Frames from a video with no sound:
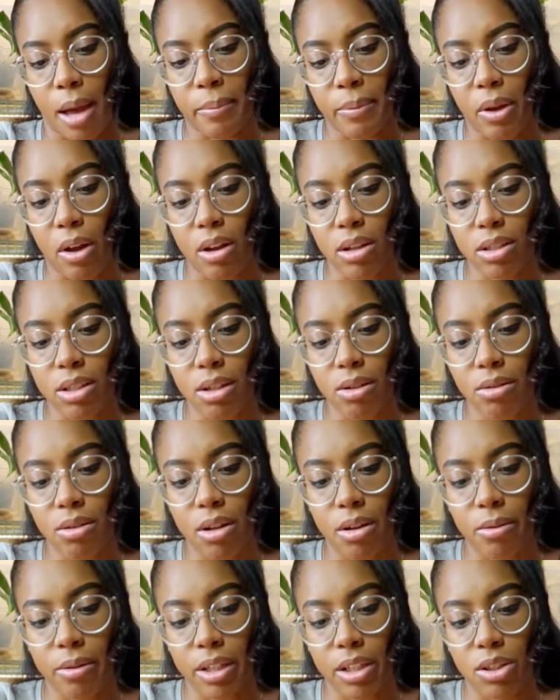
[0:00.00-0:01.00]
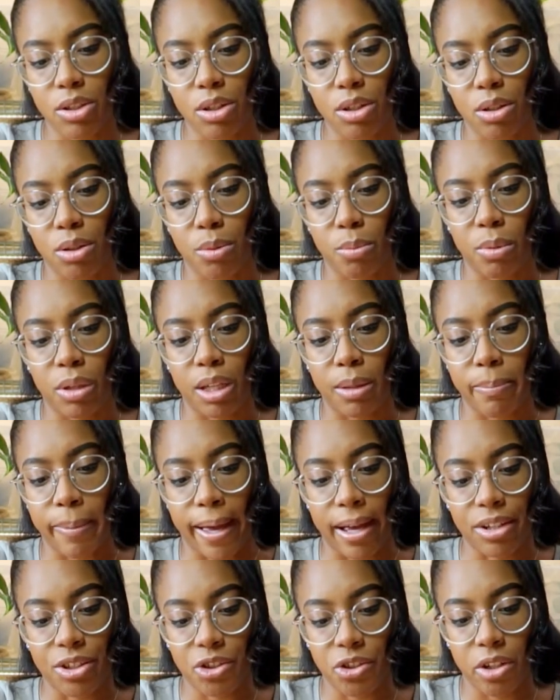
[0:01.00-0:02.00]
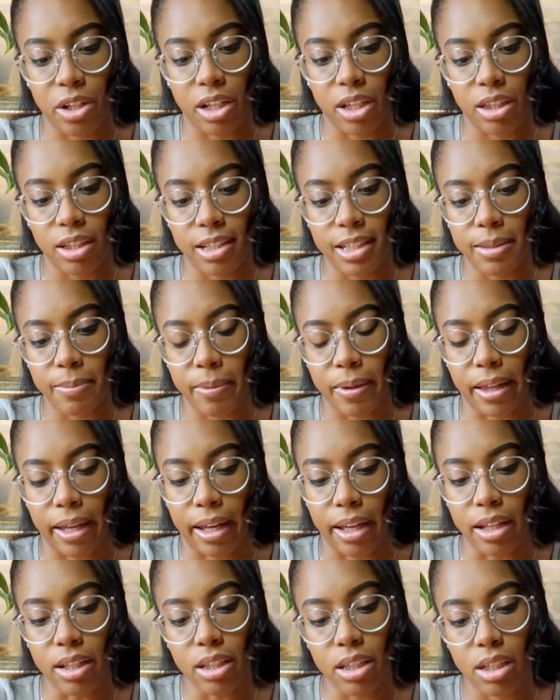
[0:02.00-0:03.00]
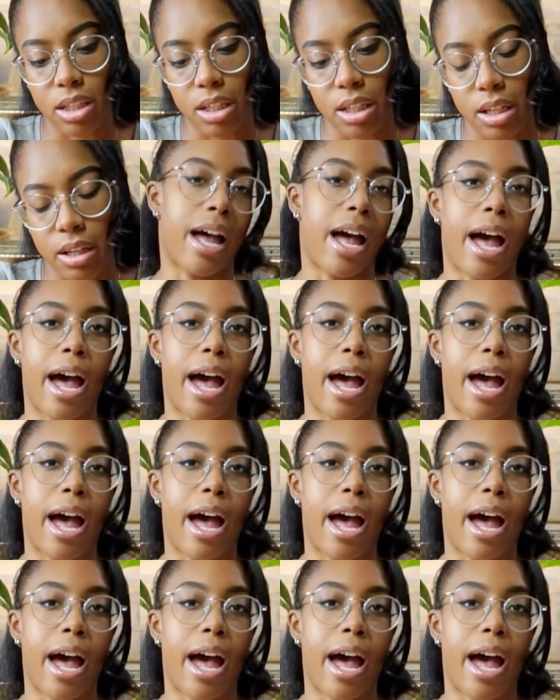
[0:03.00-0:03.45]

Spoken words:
I'm also going to be pest treating these plants.